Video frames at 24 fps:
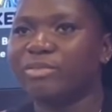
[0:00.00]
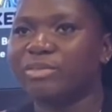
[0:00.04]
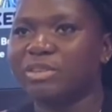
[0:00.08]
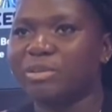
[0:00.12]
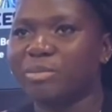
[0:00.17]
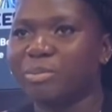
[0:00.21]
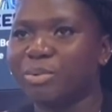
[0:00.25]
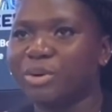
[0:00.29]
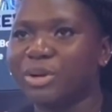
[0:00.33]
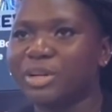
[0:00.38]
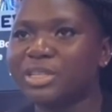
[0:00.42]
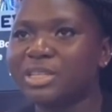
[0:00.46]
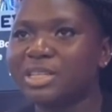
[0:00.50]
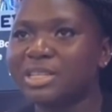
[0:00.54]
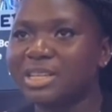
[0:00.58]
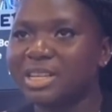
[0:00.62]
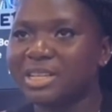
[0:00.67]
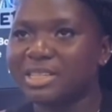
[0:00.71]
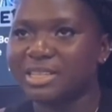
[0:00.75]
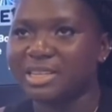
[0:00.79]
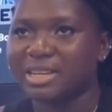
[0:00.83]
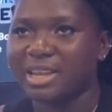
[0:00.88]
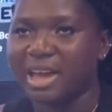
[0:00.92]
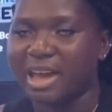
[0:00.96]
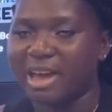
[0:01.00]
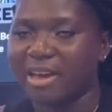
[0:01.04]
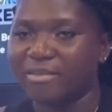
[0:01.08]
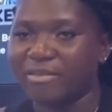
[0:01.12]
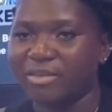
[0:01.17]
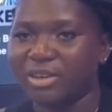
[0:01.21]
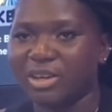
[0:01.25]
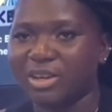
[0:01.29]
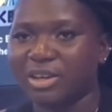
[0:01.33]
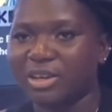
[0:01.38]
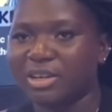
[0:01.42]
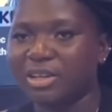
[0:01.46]
the person doesn't
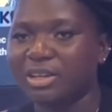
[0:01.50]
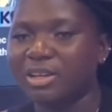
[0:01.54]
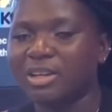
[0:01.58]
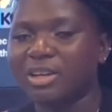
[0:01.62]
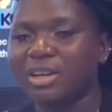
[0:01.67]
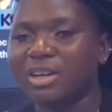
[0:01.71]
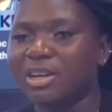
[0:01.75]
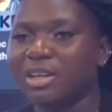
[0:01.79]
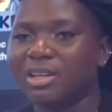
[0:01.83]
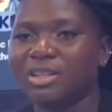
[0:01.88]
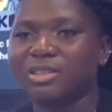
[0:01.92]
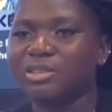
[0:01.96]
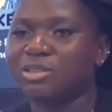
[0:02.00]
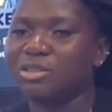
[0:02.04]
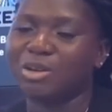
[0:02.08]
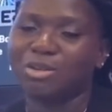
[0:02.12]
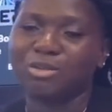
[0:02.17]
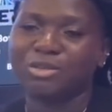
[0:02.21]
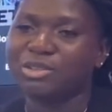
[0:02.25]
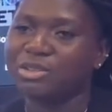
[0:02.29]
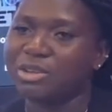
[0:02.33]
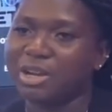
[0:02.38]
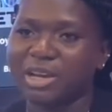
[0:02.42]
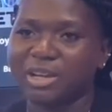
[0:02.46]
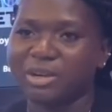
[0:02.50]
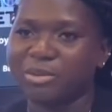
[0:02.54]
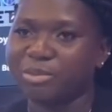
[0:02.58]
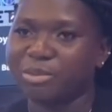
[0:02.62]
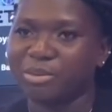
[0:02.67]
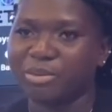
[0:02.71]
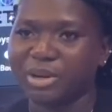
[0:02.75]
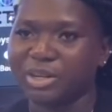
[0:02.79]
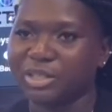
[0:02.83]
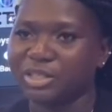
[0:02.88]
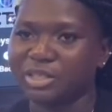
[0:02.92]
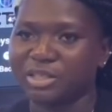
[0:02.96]
have it, don't try to
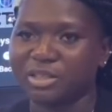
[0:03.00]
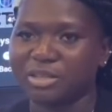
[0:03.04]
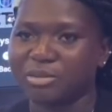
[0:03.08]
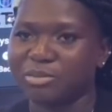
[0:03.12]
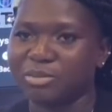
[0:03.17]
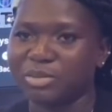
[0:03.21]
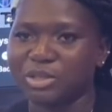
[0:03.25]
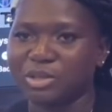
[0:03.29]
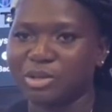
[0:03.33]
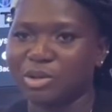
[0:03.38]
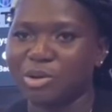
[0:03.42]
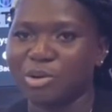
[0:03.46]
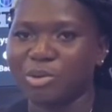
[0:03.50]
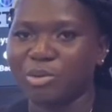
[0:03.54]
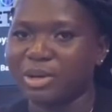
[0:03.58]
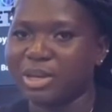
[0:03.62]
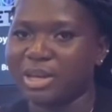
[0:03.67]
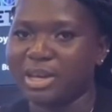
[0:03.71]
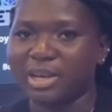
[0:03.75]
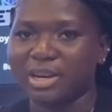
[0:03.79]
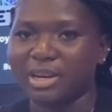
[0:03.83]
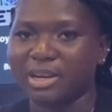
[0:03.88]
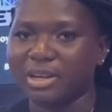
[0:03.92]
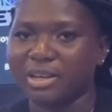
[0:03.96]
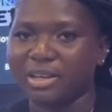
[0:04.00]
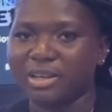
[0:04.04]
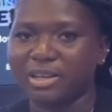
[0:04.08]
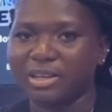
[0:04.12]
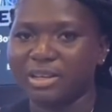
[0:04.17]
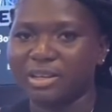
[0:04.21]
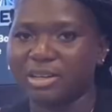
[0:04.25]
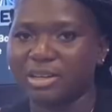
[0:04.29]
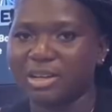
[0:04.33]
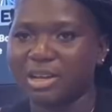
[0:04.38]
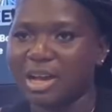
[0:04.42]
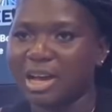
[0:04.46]
pressure them to go get it.
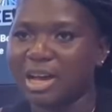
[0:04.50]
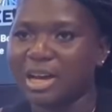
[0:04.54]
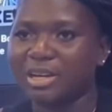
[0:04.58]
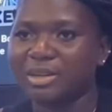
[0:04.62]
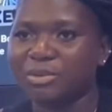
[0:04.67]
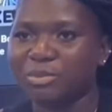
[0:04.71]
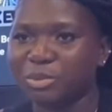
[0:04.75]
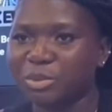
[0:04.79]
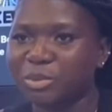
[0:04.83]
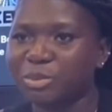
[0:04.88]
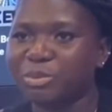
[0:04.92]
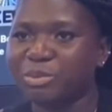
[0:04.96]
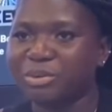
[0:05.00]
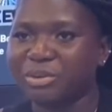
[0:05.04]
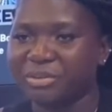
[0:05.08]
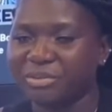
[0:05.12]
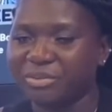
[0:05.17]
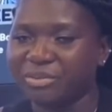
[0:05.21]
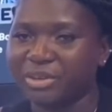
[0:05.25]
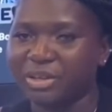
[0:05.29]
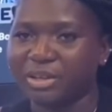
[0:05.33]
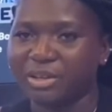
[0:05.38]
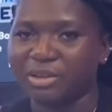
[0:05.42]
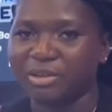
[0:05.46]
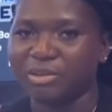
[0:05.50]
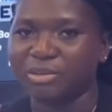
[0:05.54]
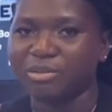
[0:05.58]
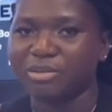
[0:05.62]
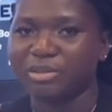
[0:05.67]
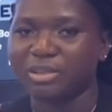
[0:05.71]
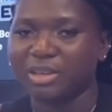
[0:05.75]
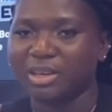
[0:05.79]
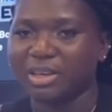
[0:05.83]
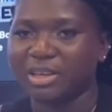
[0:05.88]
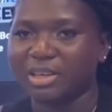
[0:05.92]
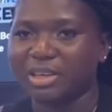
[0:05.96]
God will prevail.
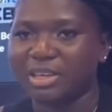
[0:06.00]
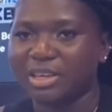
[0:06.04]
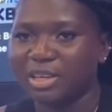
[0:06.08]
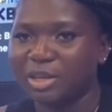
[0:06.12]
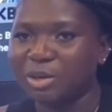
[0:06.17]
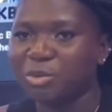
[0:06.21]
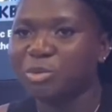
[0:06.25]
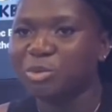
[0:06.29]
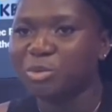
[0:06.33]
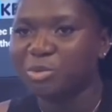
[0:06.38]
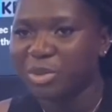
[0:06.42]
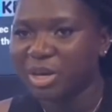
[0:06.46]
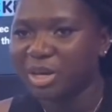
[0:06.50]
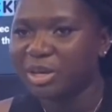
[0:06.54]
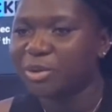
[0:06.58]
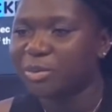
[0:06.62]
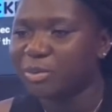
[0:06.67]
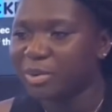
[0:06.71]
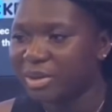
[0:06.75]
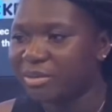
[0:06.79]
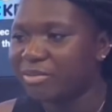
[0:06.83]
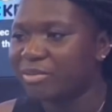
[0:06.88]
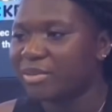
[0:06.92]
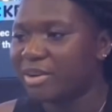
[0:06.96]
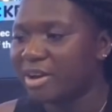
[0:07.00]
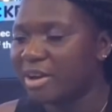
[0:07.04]
Like He will make a way for